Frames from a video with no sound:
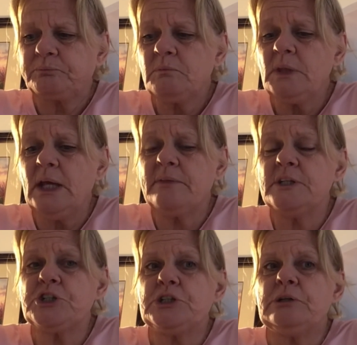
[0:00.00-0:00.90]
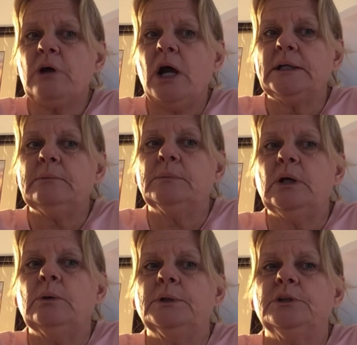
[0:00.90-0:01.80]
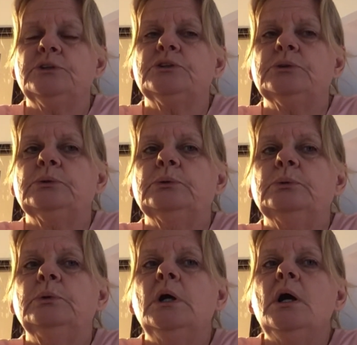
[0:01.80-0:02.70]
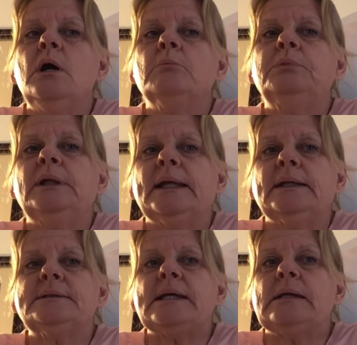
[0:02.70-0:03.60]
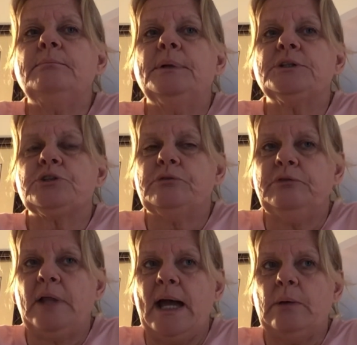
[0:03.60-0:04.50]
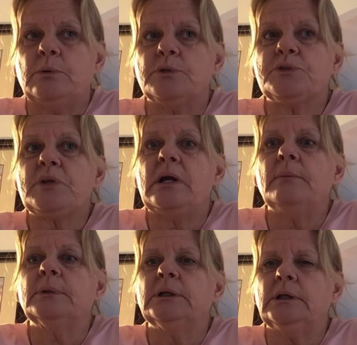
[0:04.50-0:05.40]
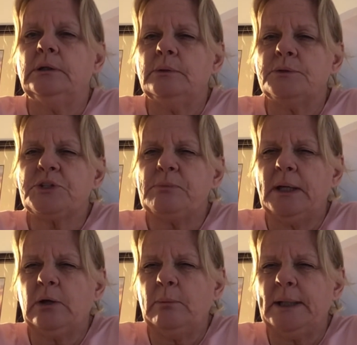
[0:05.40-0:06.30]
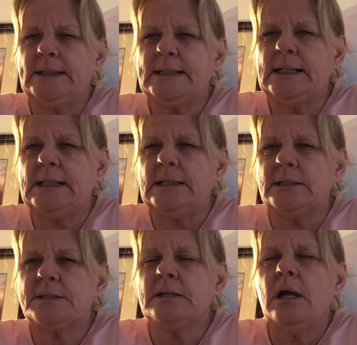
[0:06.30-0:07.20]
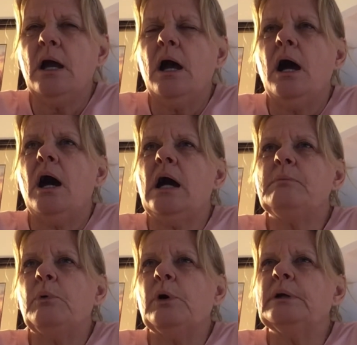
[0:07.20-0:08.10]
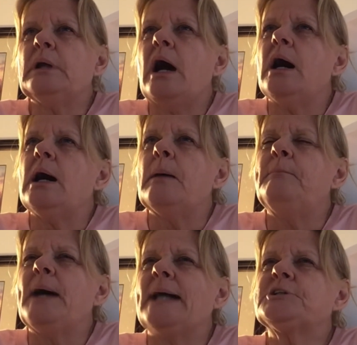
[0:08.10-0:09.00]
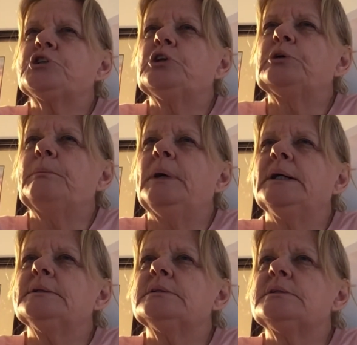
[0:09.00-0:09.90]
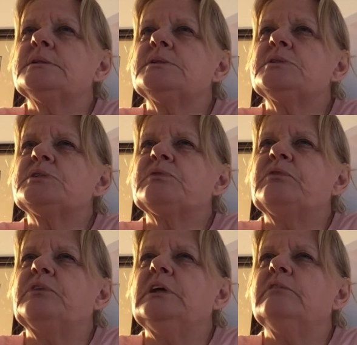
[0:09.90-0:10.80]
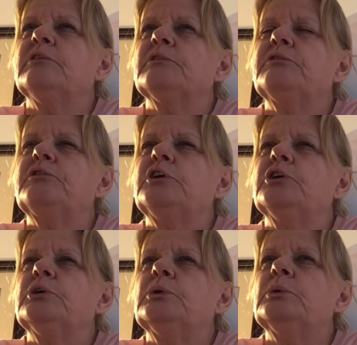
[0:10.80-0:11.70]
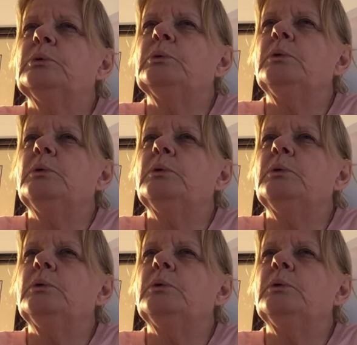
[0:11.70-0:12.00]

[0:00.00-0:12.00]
This year I am going to plant a bunch of flowers that I'm going to use to make homemade teas. I bought bachelor buttons, feverfew,